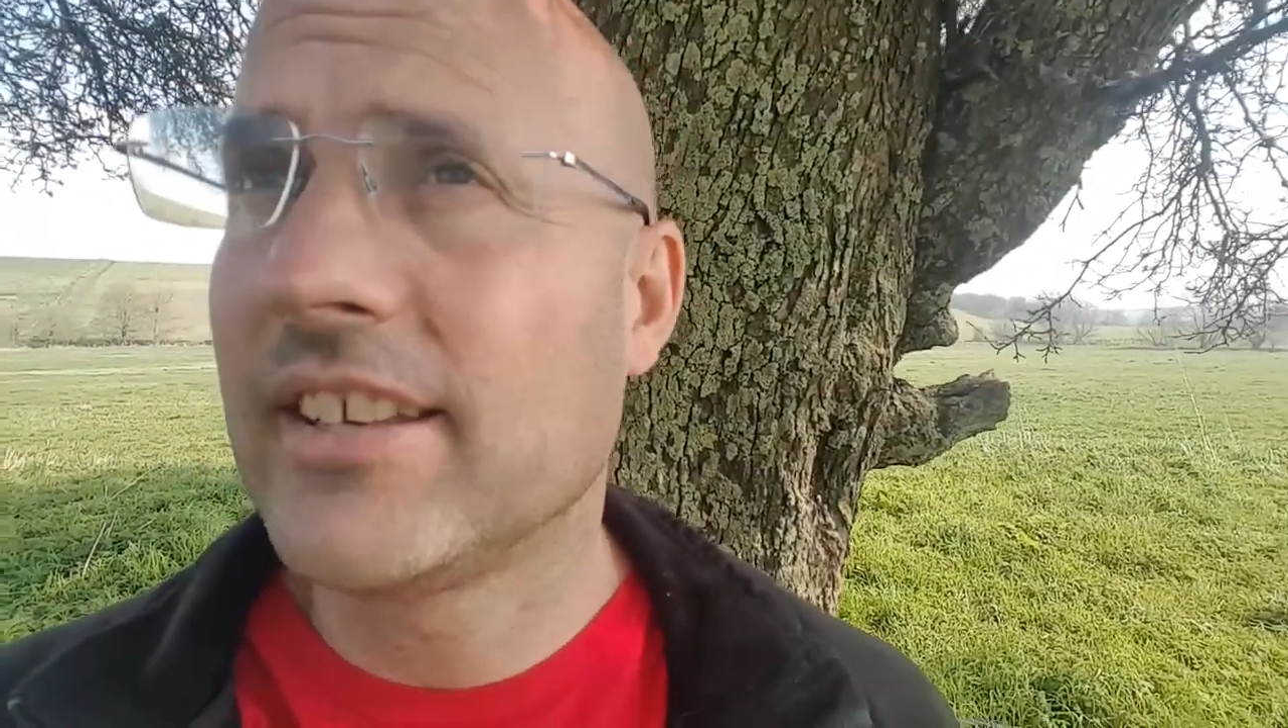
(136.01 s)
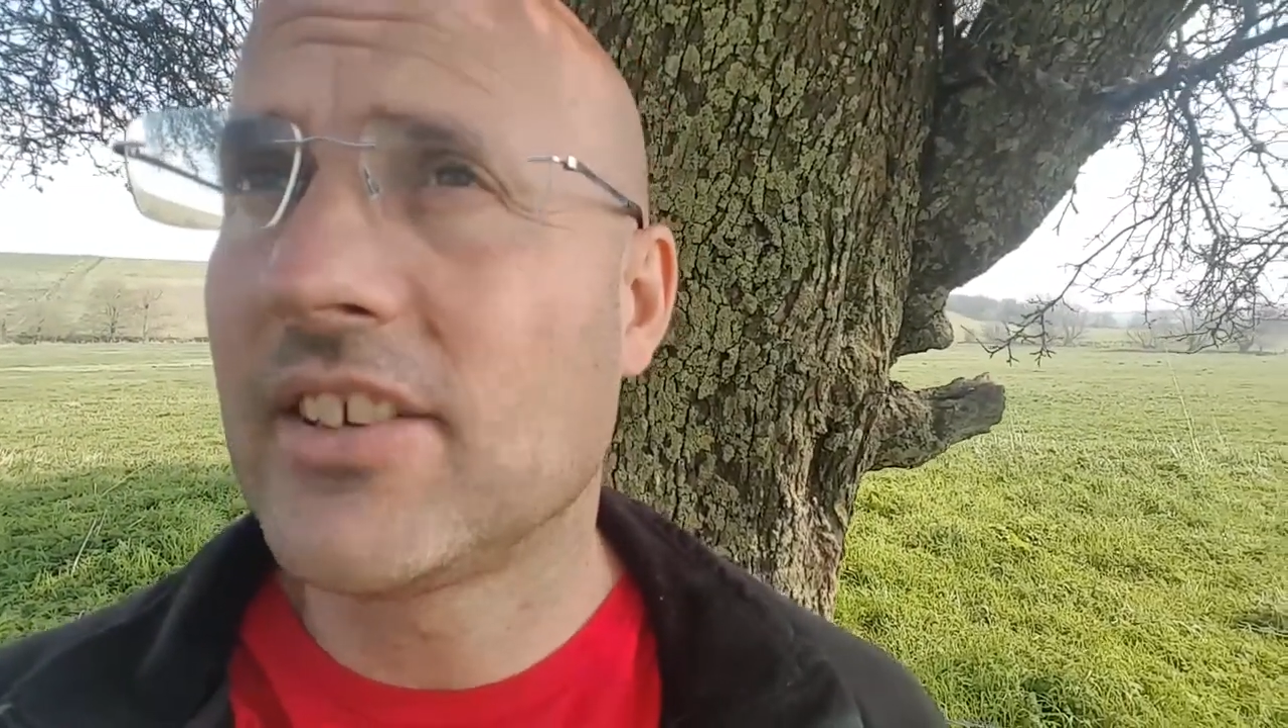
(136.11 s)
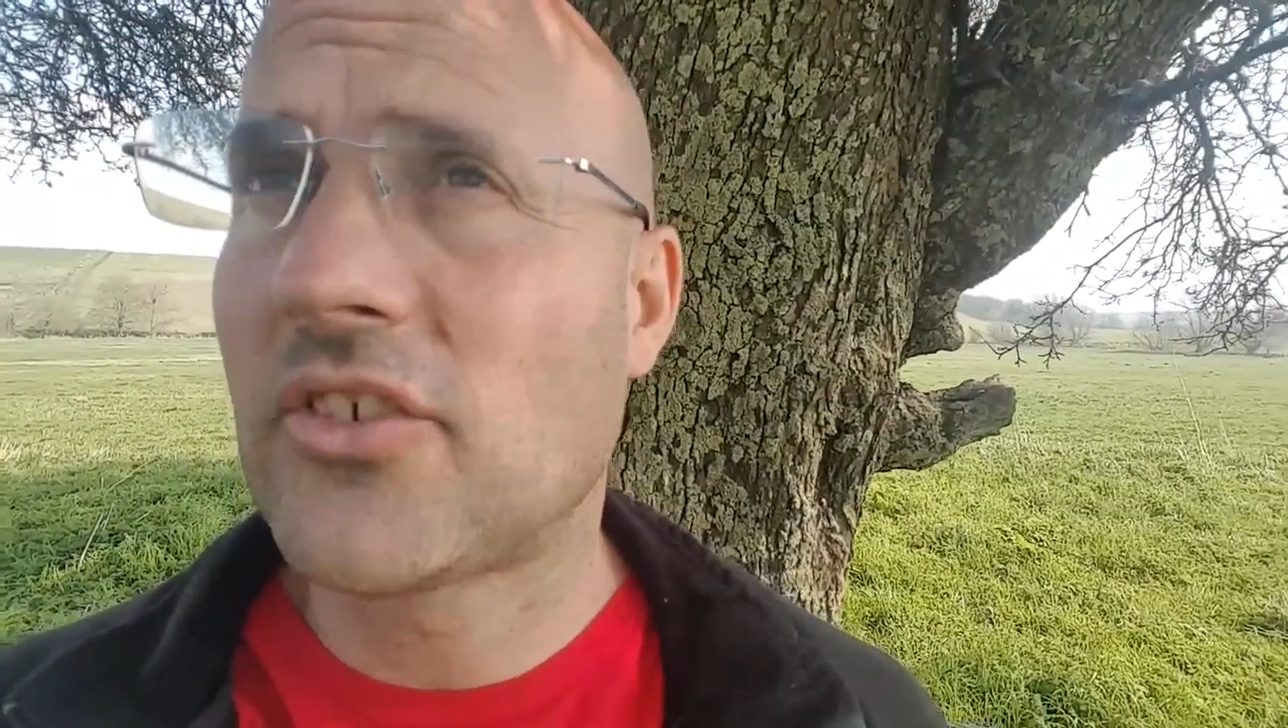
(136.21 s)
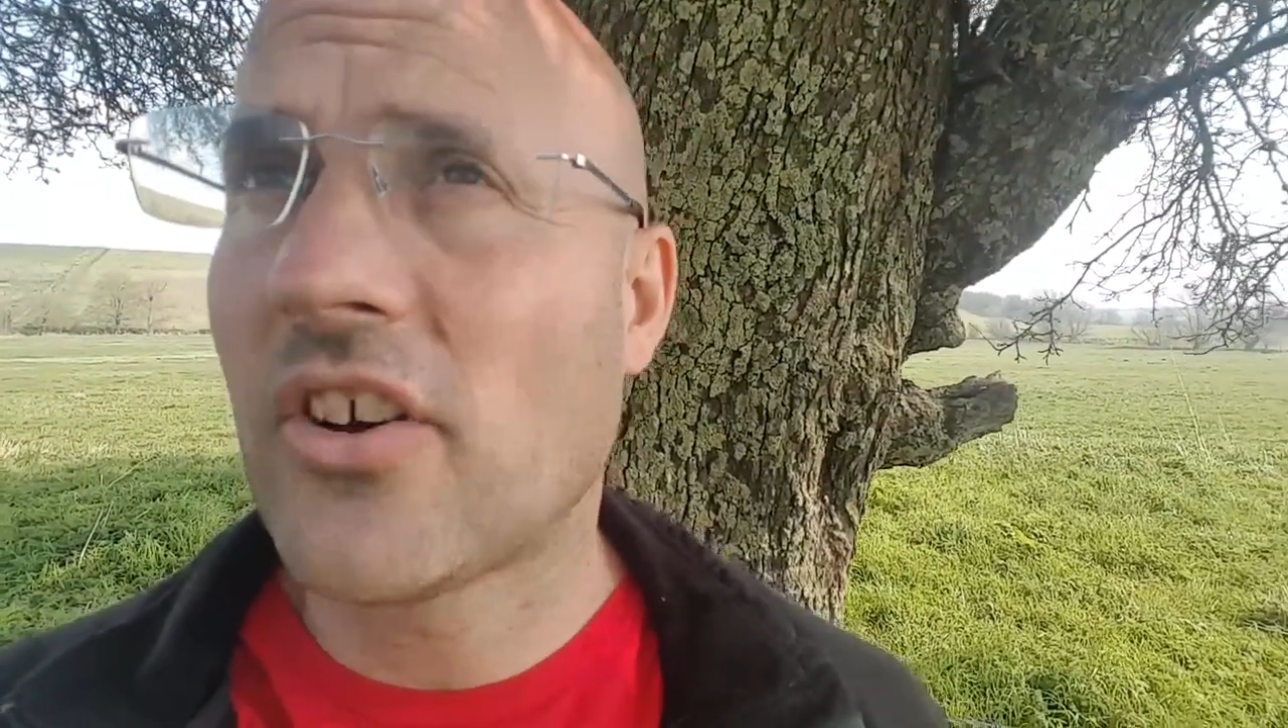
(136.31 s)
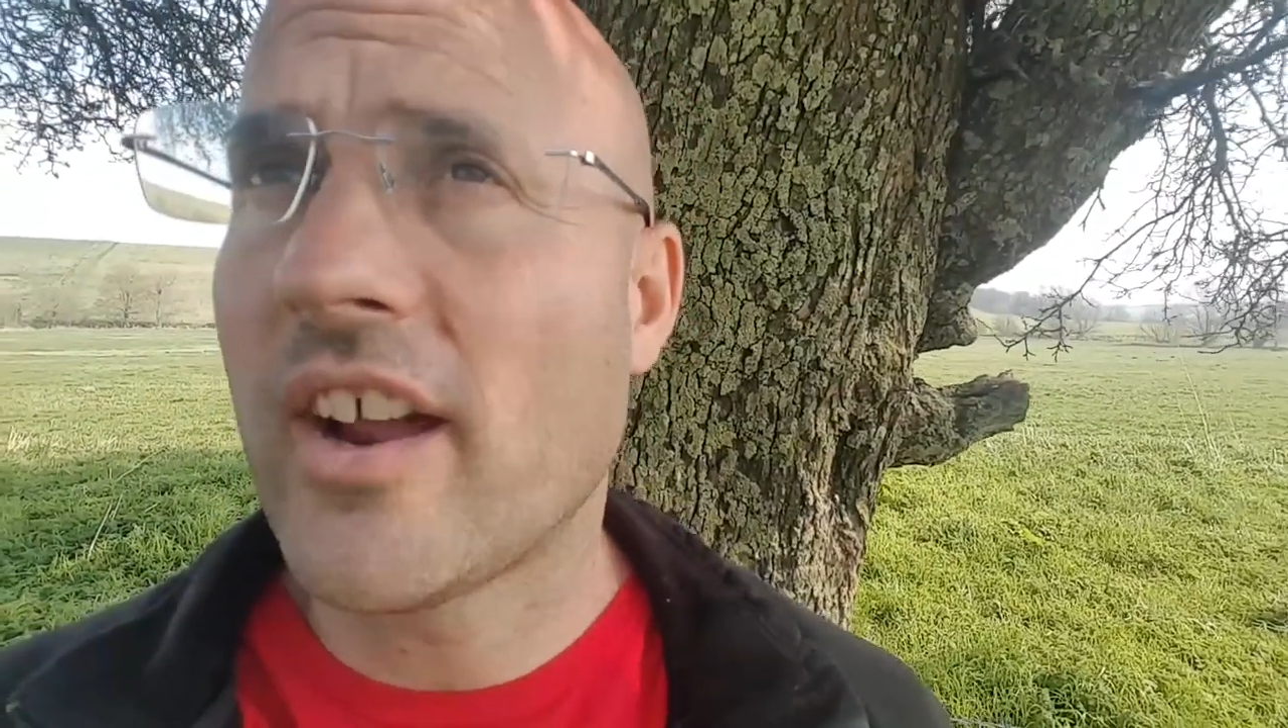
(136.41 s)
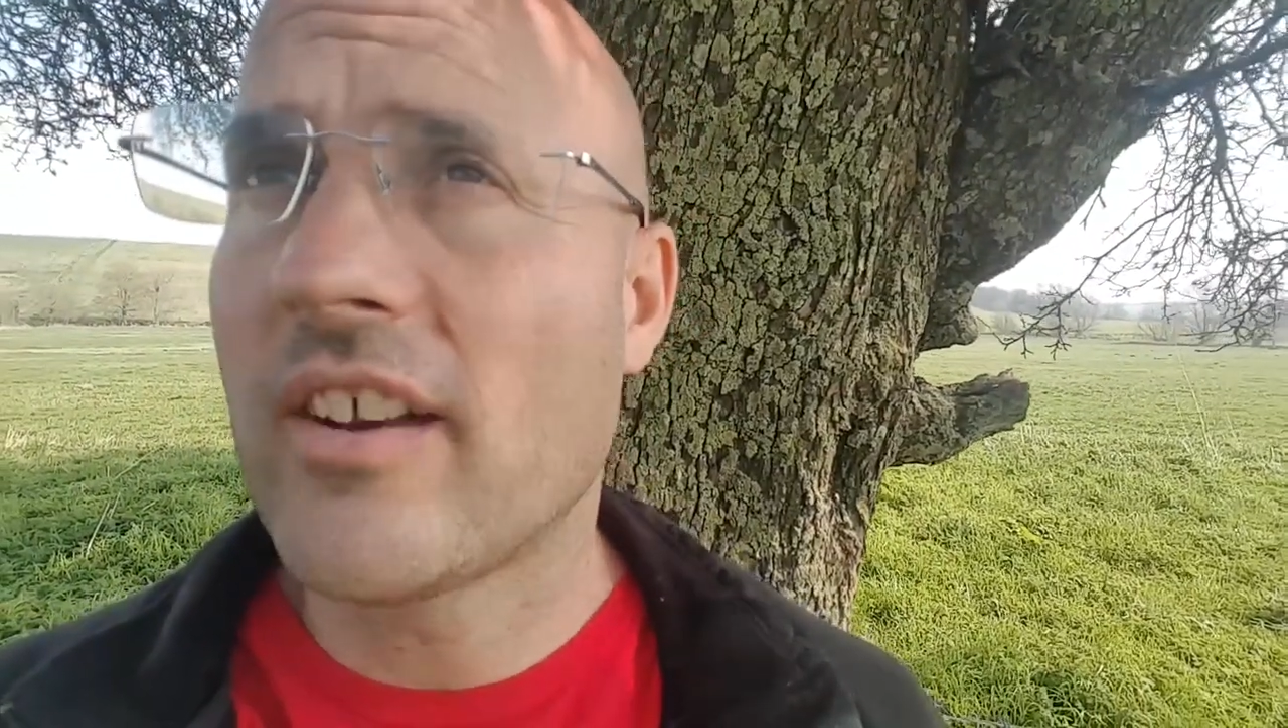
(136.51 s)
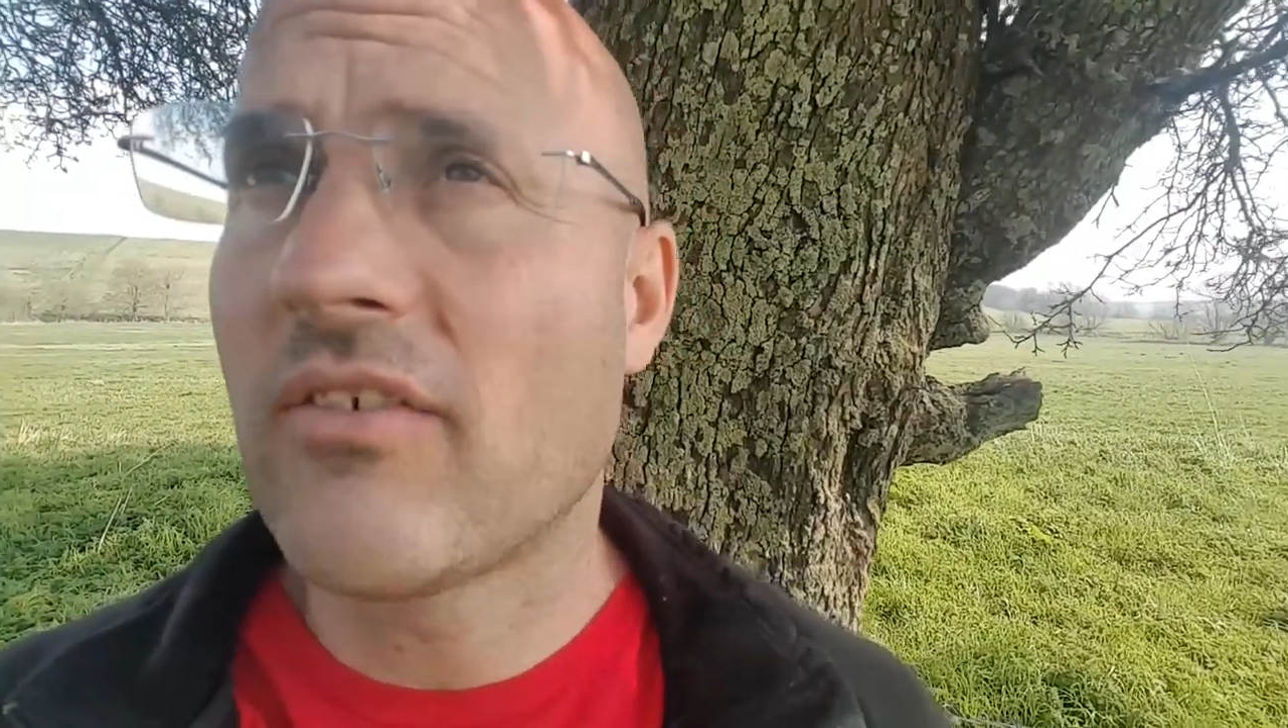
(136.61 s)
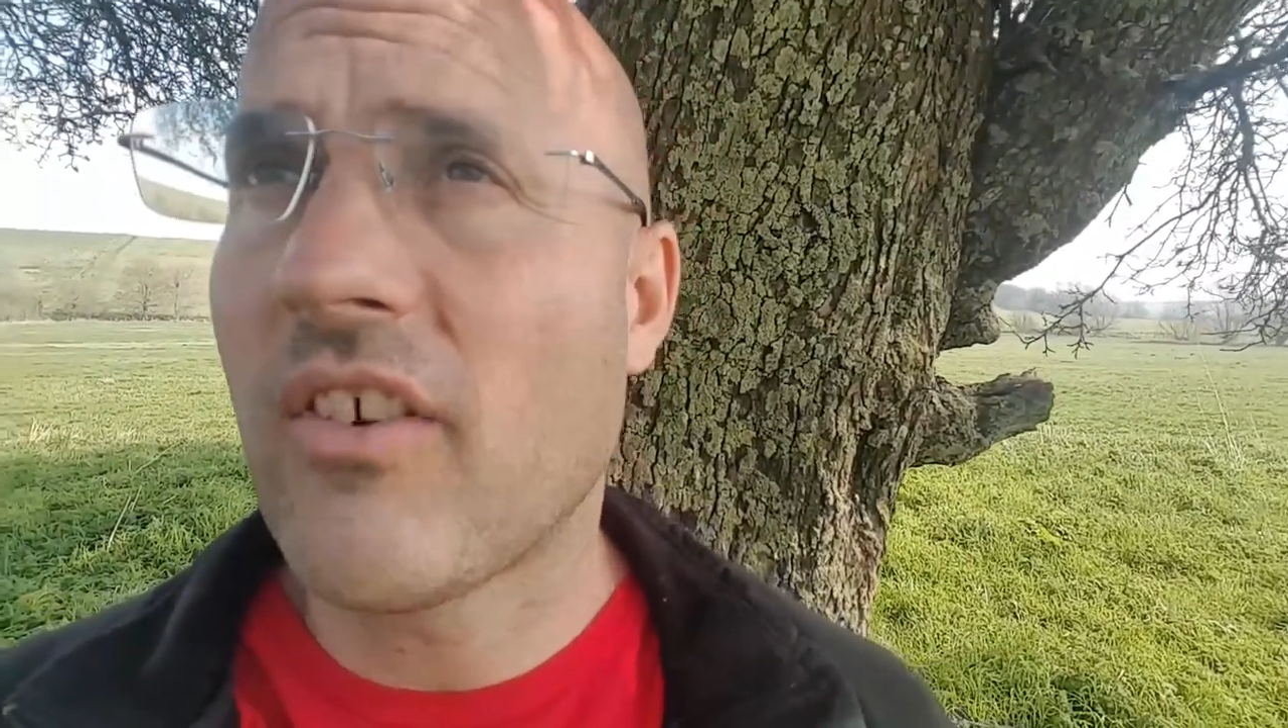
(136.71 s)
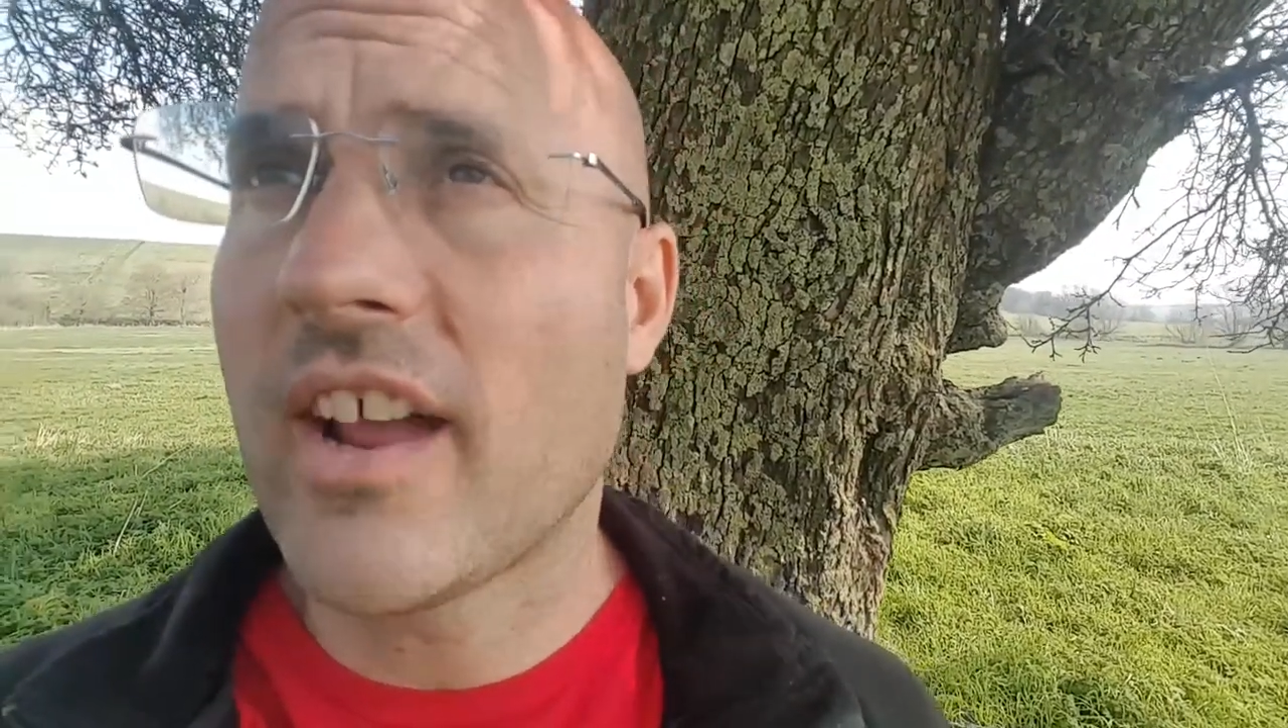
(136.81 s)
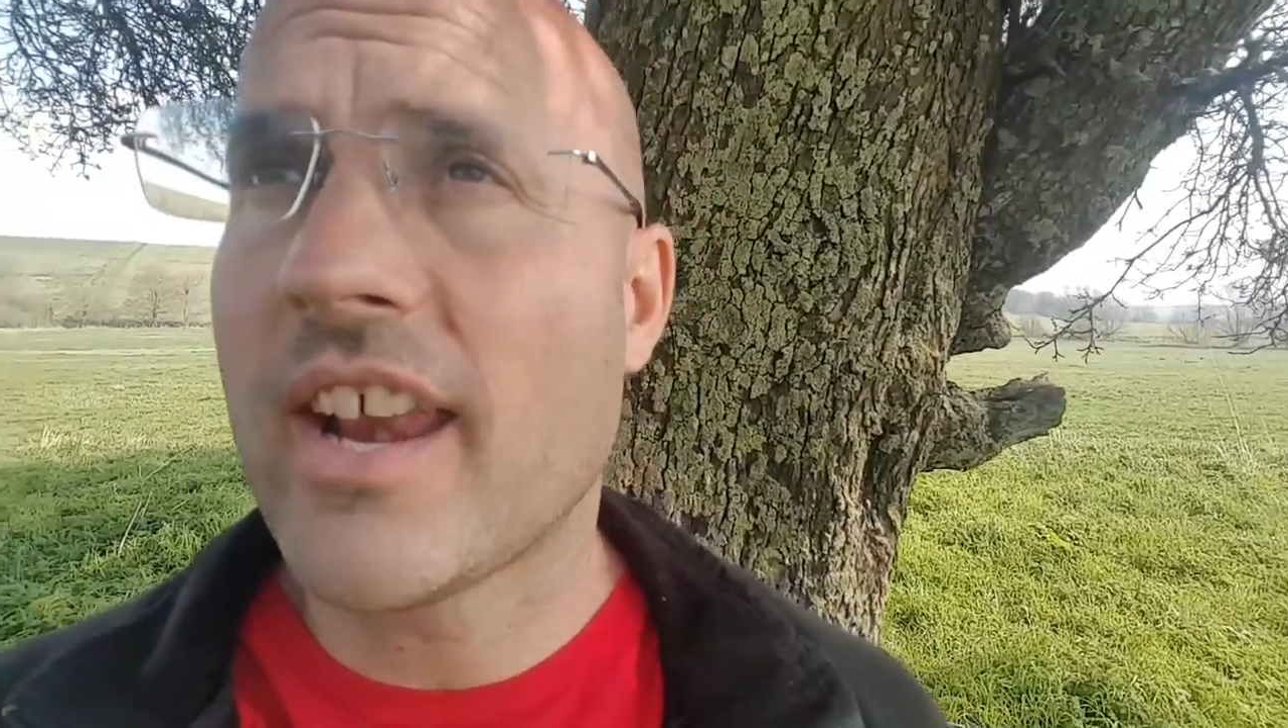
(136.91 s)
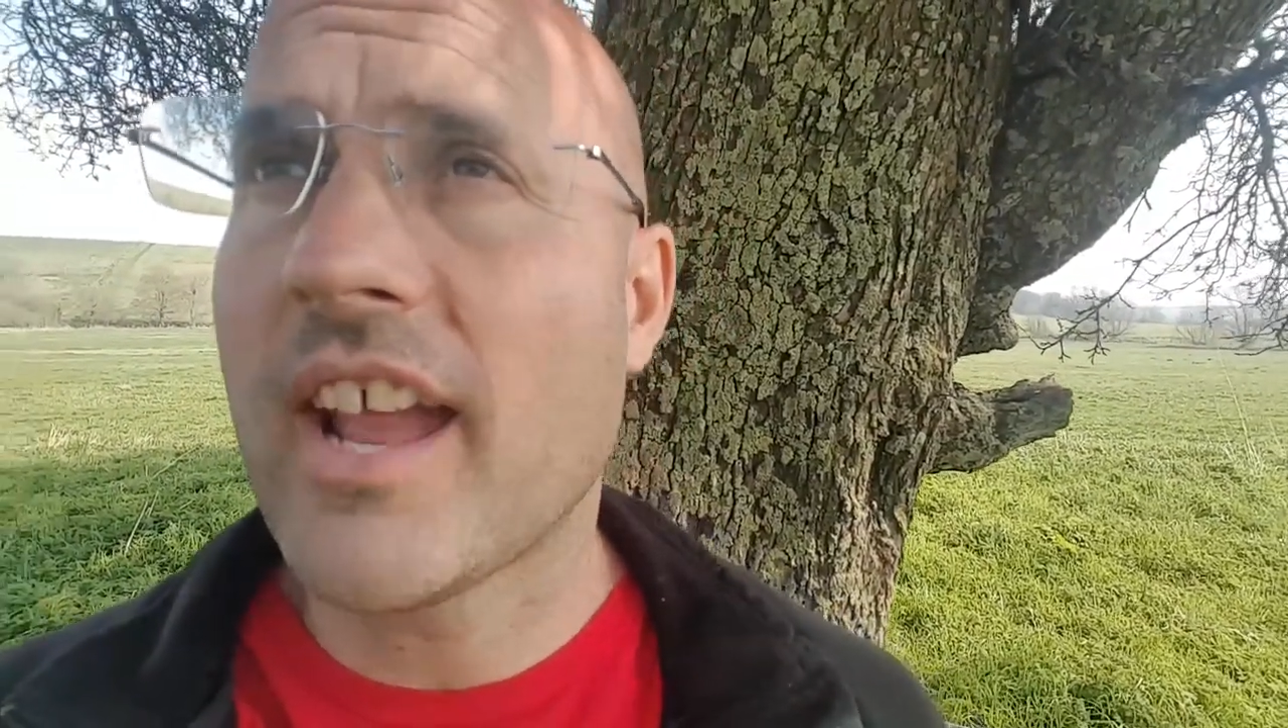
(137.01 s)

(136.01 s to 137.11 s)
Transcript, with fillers: to try and find